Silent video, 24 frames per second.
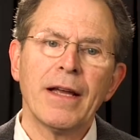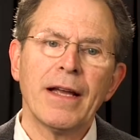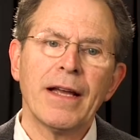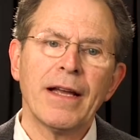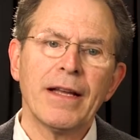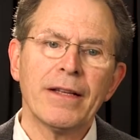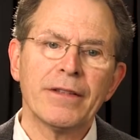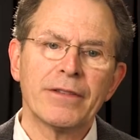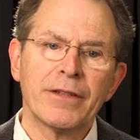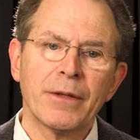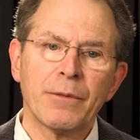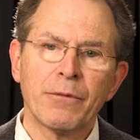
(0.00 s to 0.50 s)

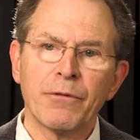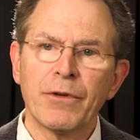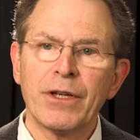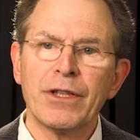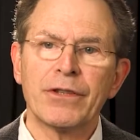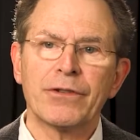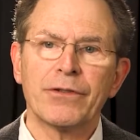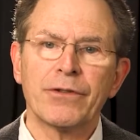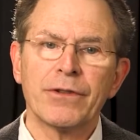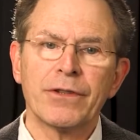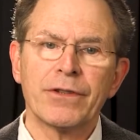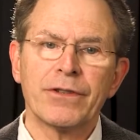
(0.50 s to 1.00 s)
and some
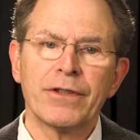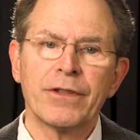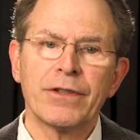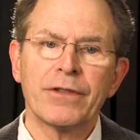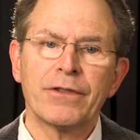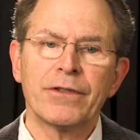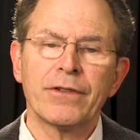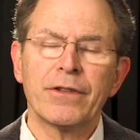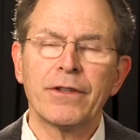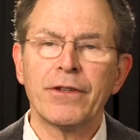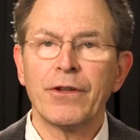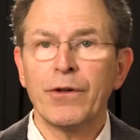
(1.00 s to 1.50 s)

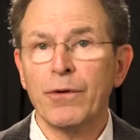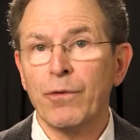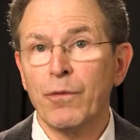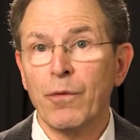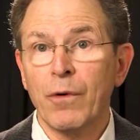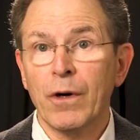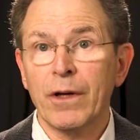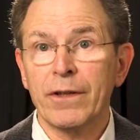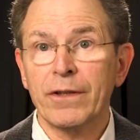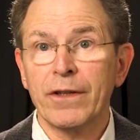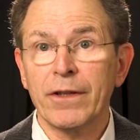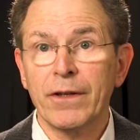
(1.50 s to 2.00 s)
resources you
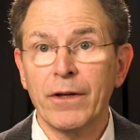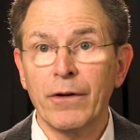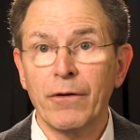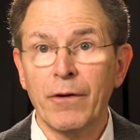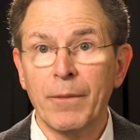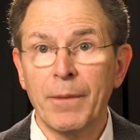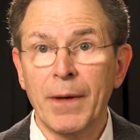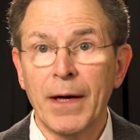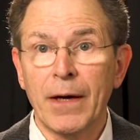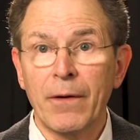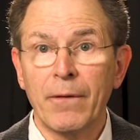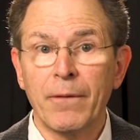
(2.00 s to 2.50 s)
want to know
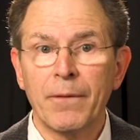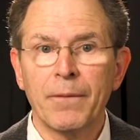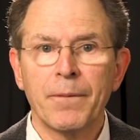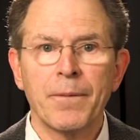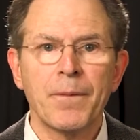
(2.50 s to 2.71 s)
about.